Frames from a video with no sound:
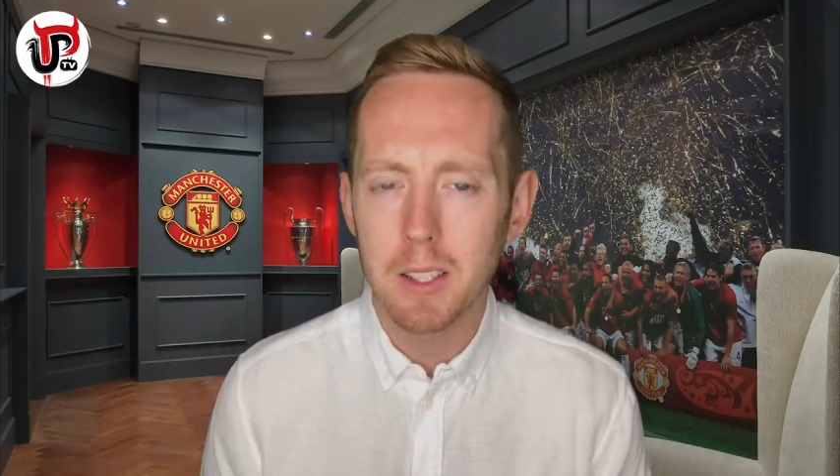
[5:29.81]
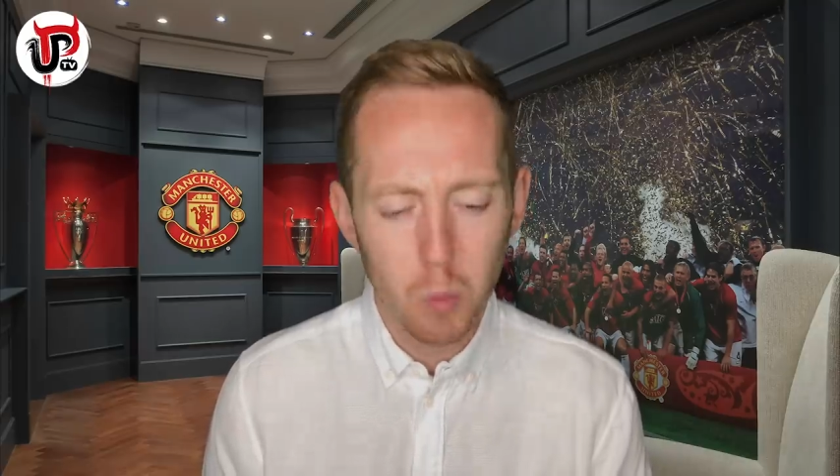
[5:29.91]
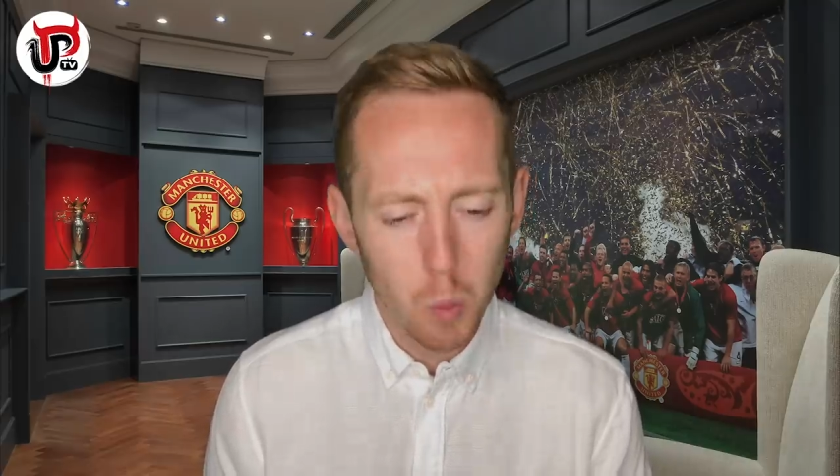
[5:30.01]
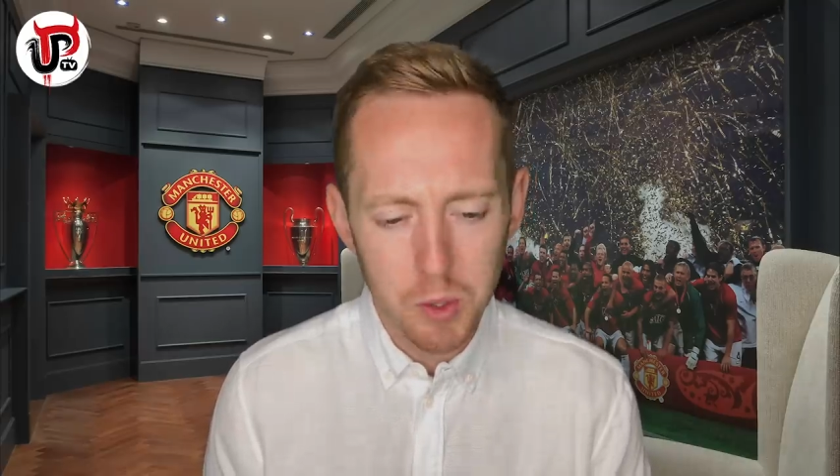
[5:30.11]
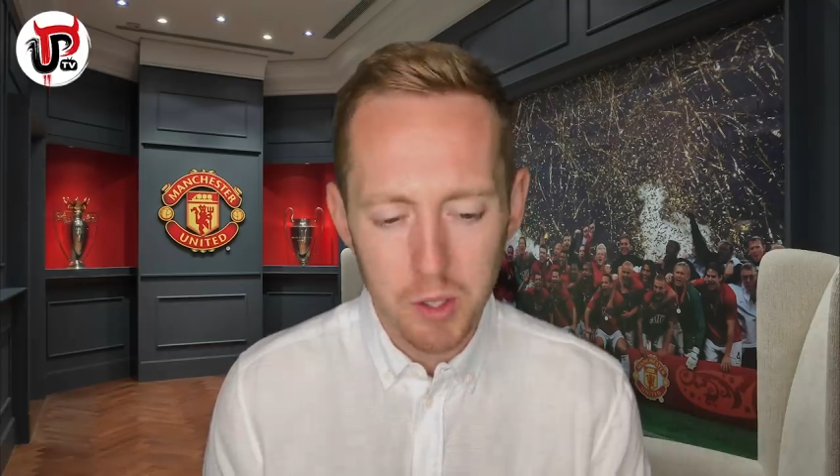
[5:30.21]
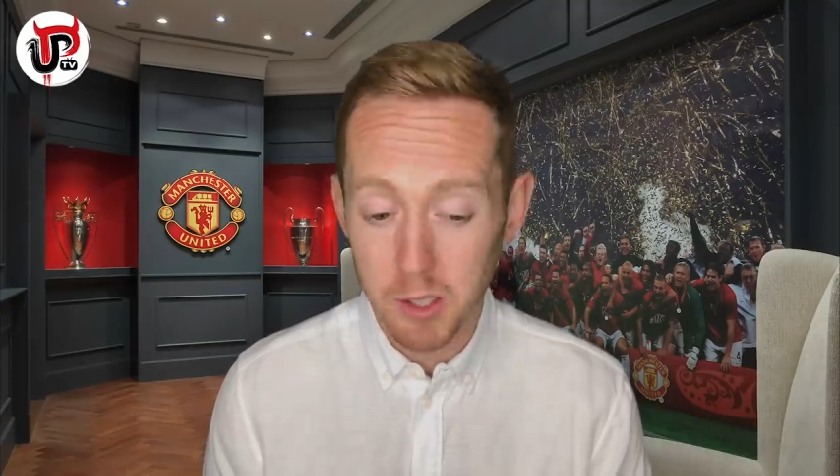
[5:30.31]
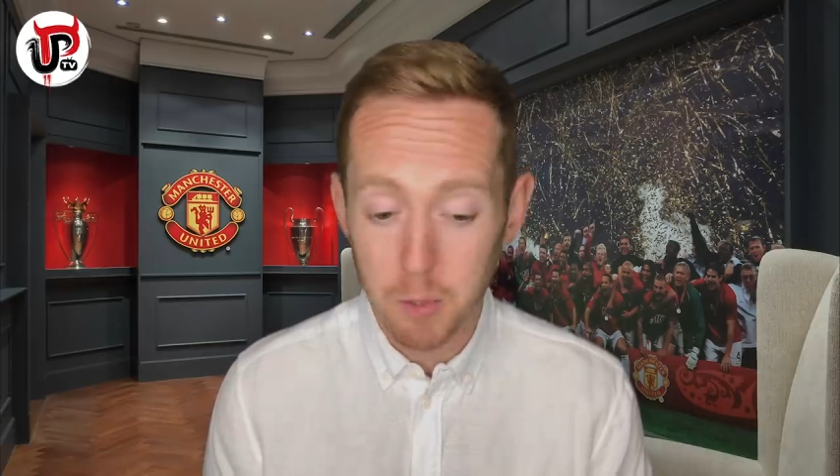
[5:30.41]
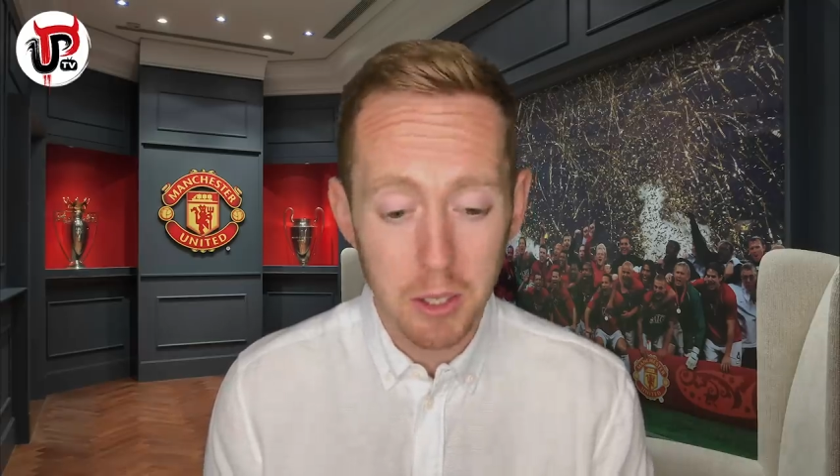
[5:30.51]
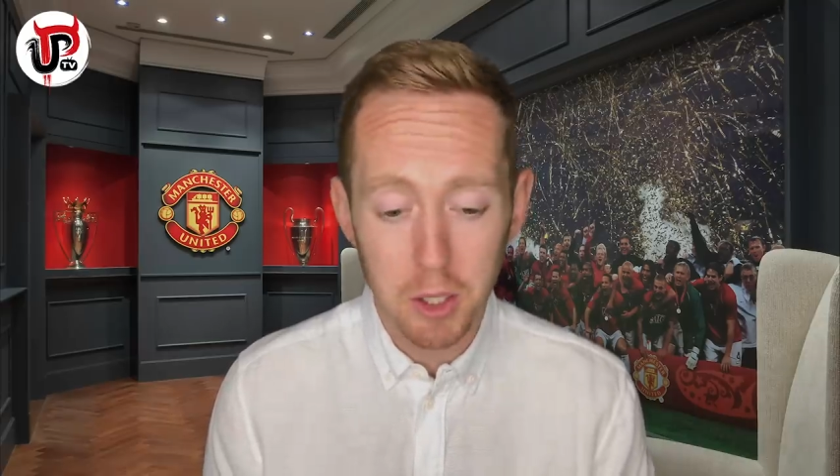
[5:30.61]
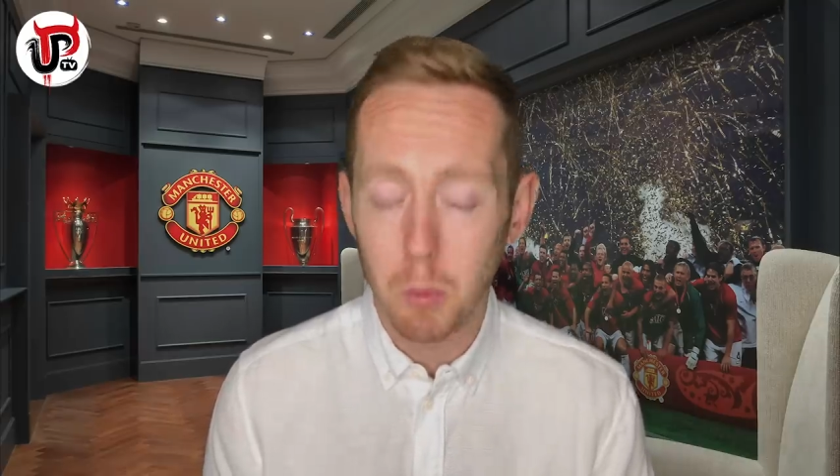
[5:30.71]
They're always,
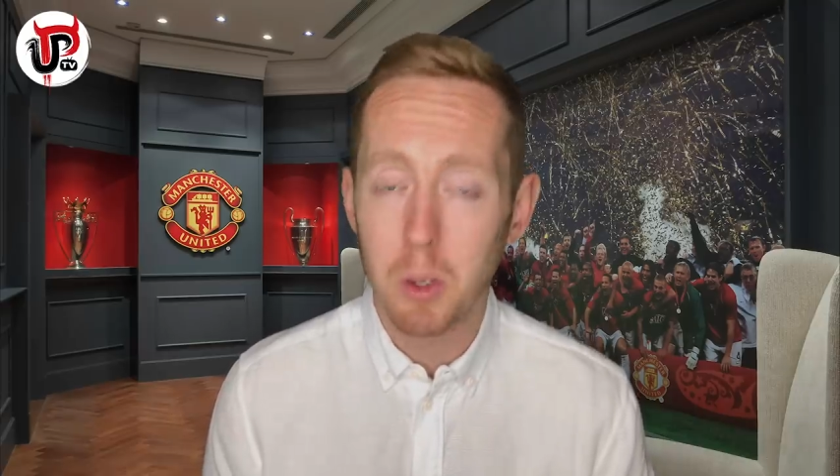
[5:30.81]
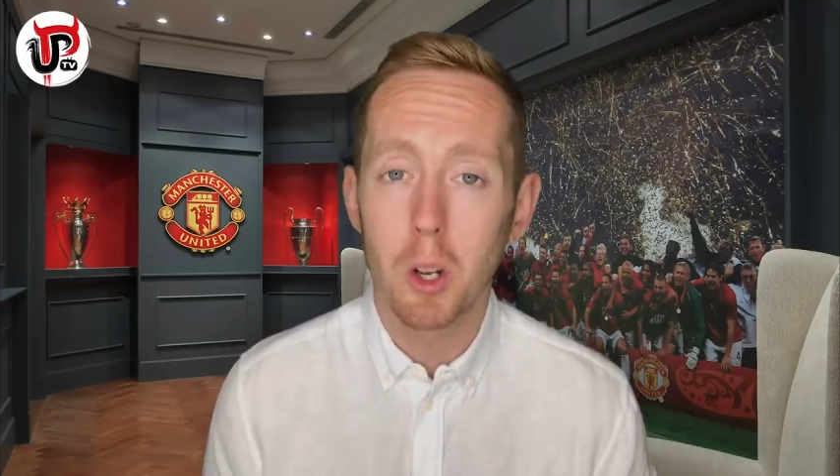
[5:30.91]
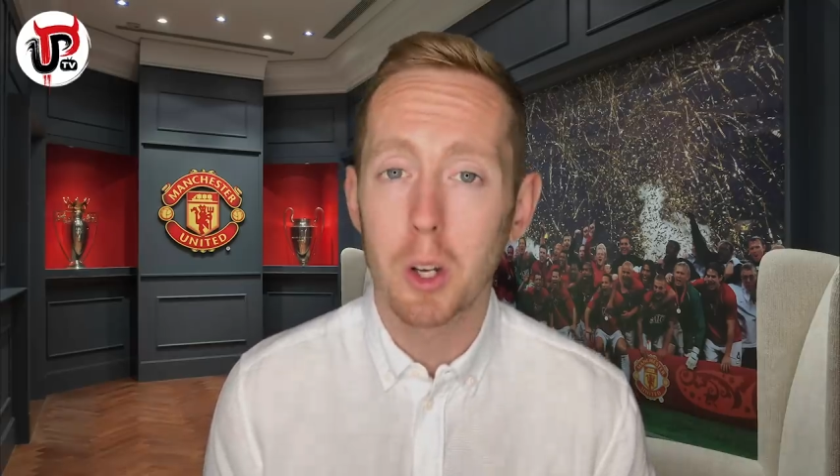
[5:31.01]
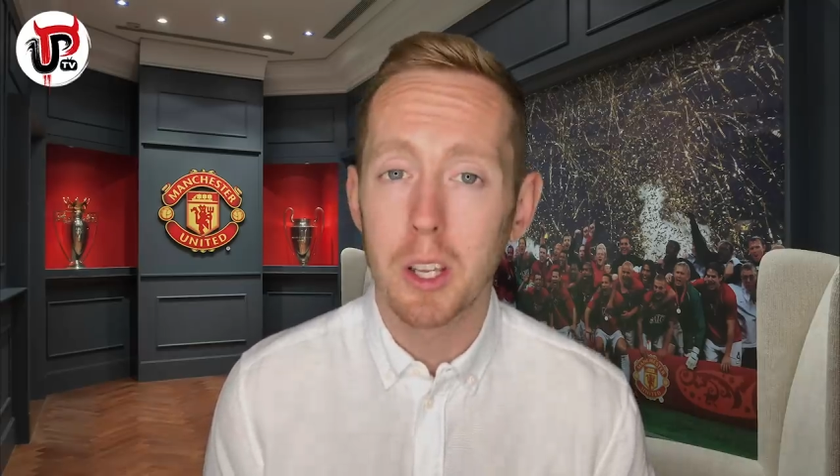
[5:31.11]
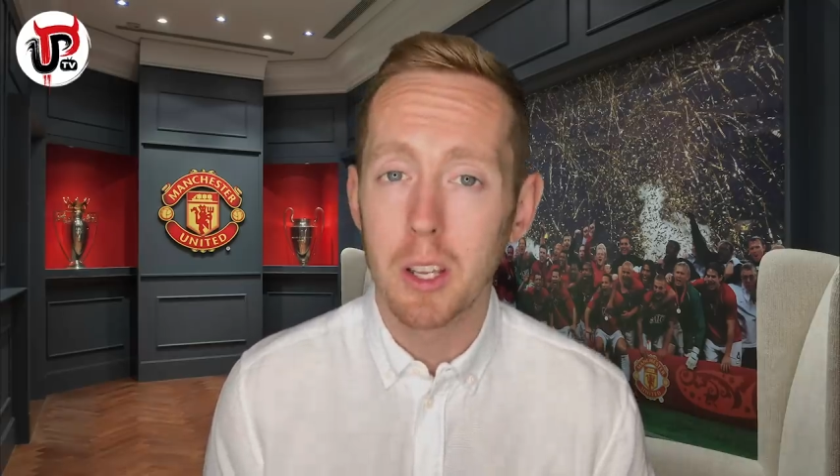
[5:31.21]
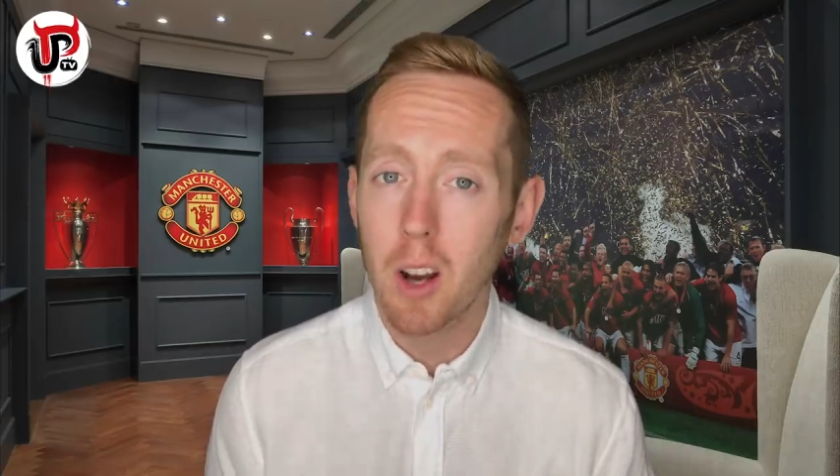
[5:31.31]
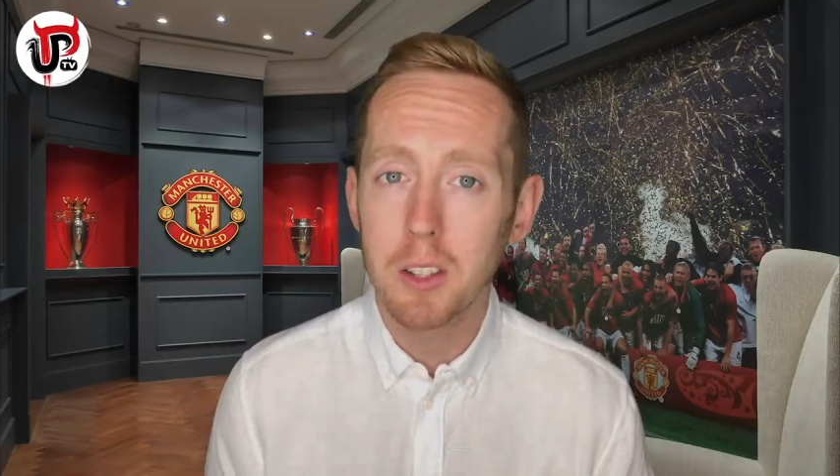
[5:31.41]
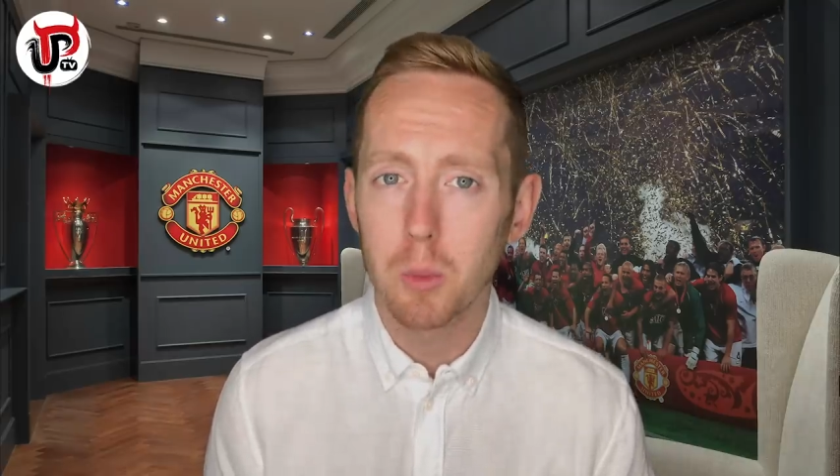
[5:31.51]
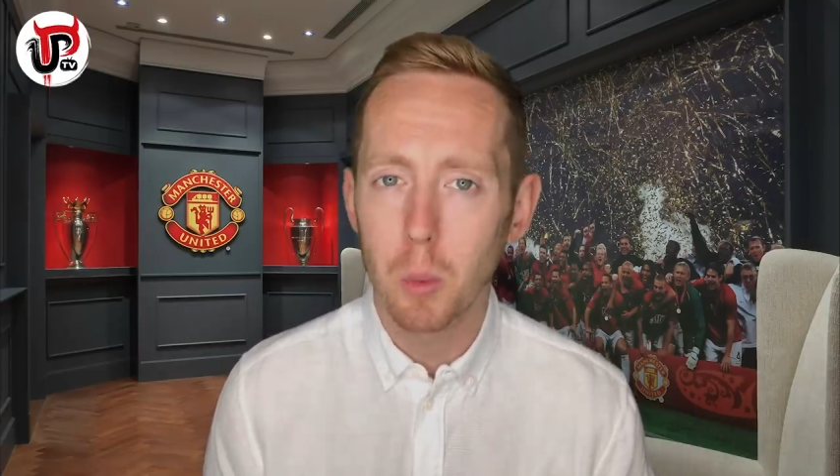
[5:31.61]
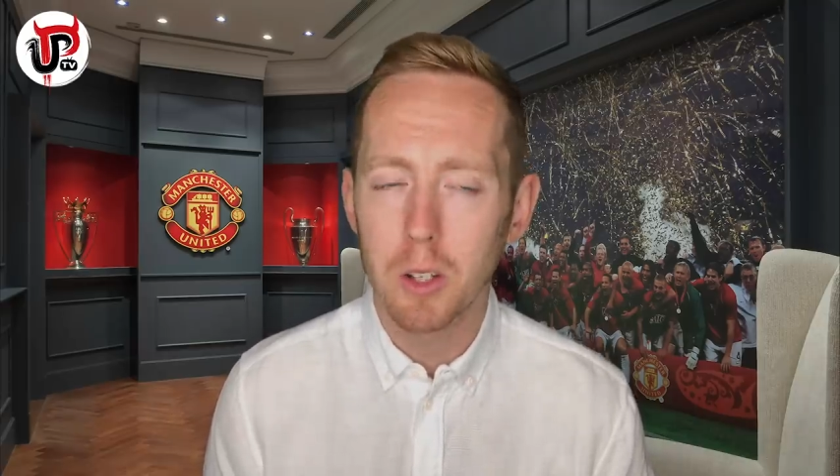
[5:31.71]
especially when you look at
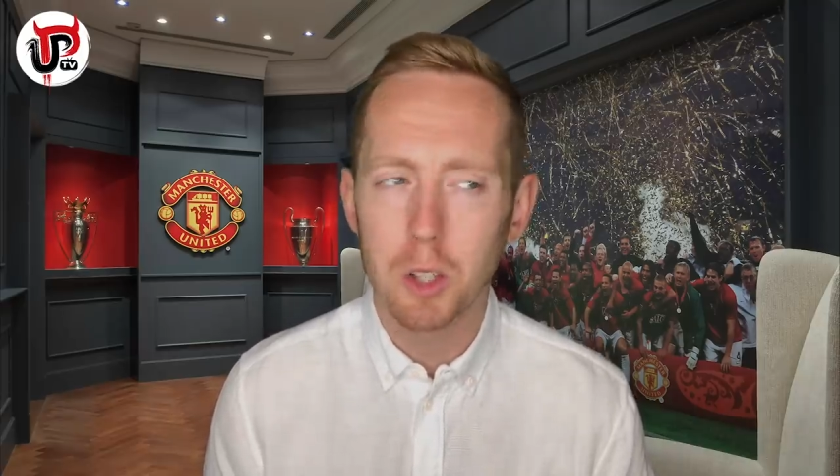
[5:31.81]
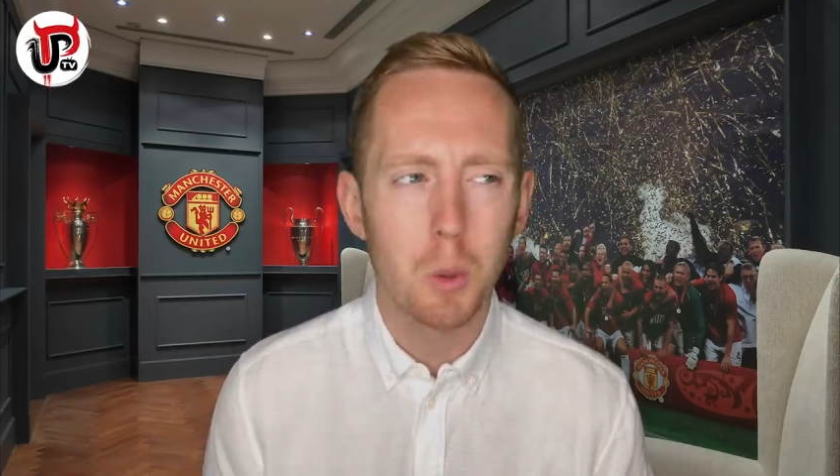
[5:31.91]
United's wingers